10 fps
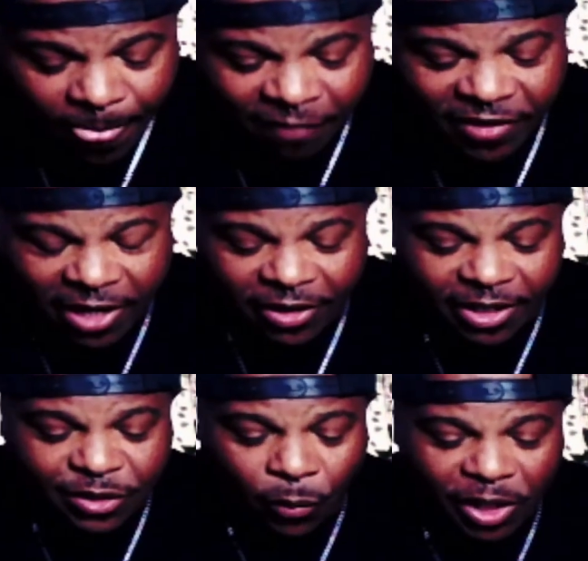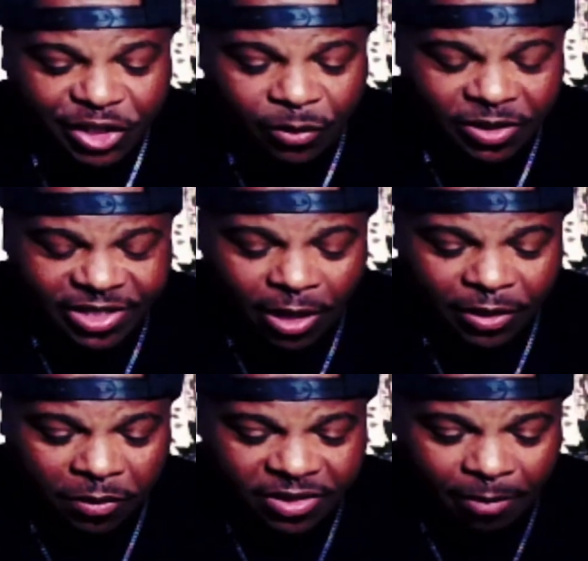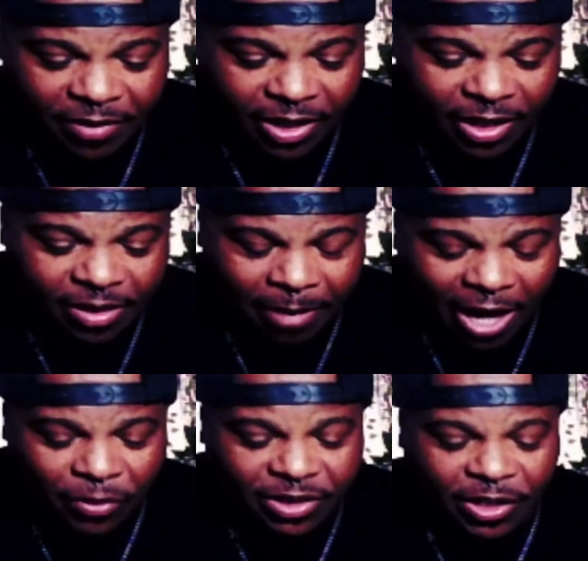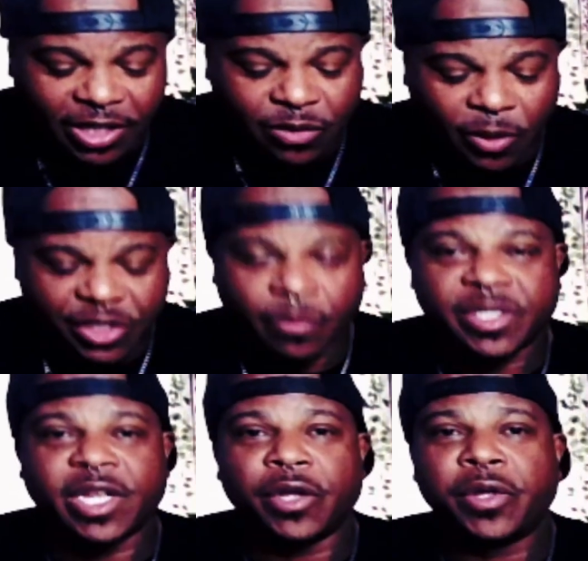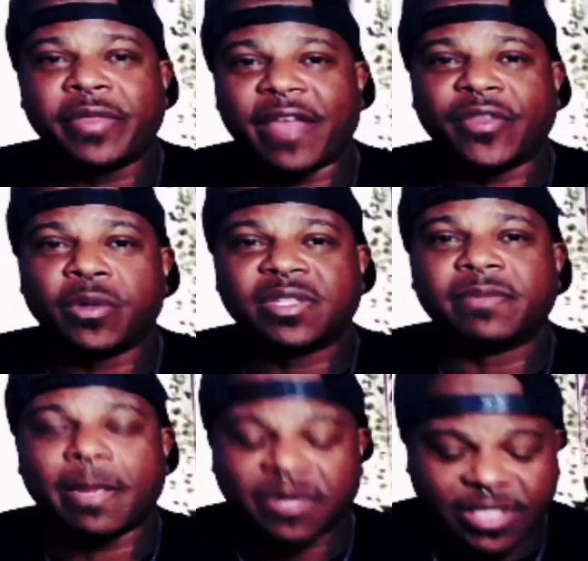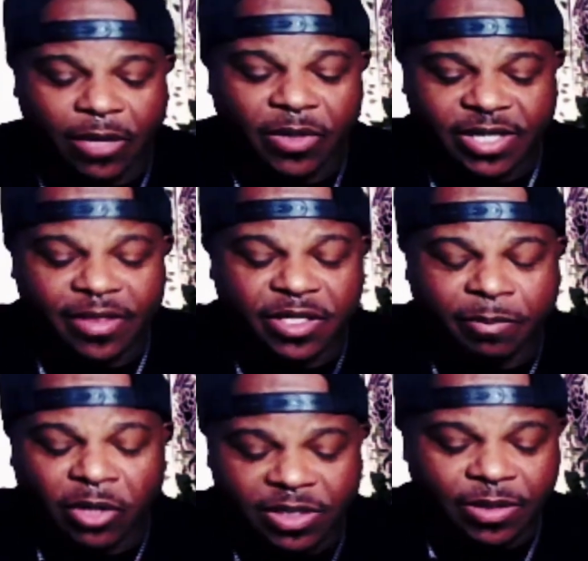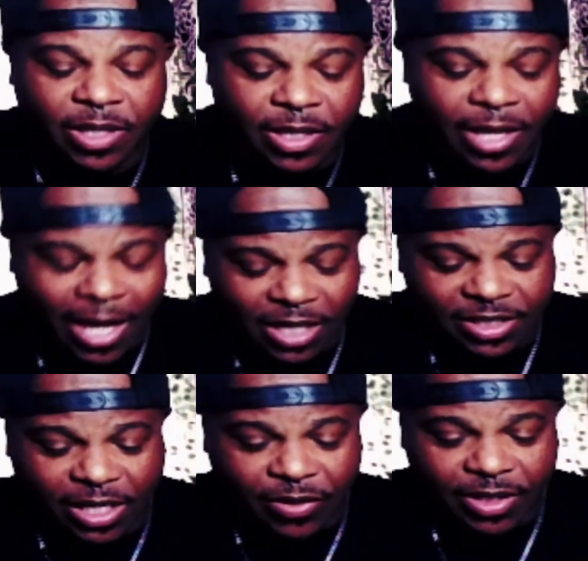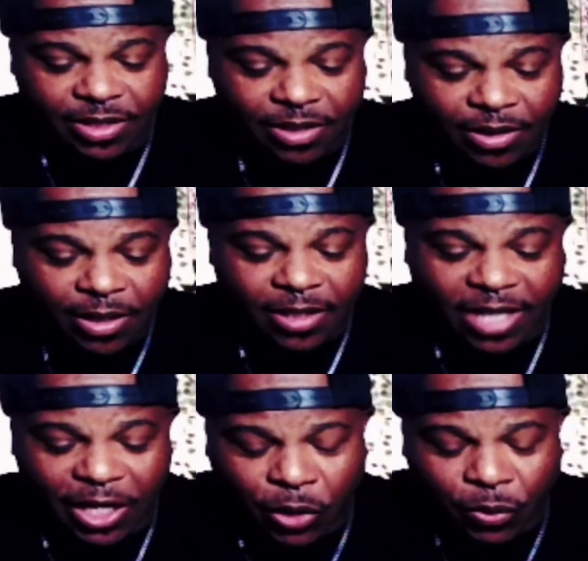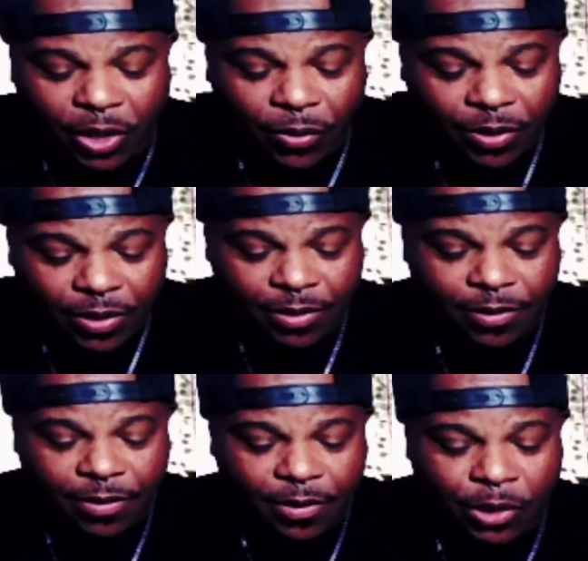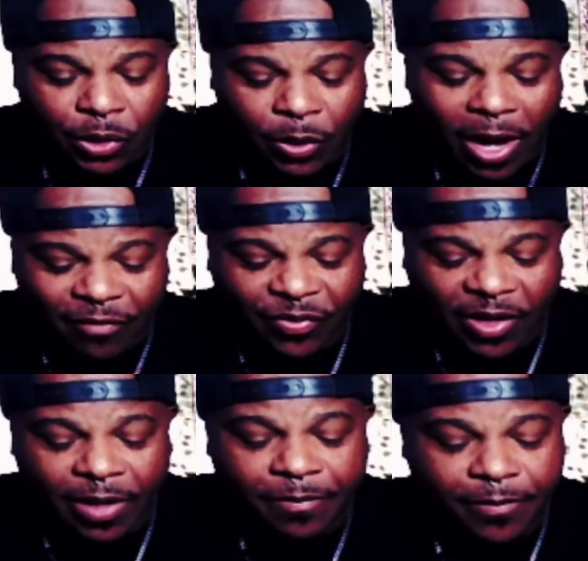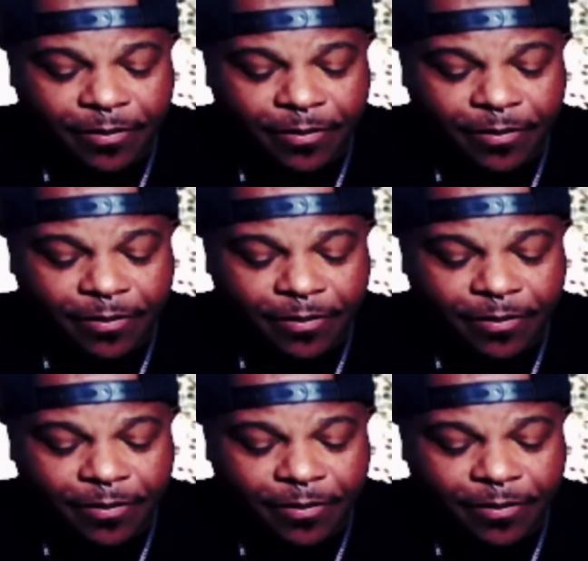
feel like your intuition was telling you something in the background. Your intuition was telling you that there was some type of secrets, that this person had secrets. It's like you knew everything,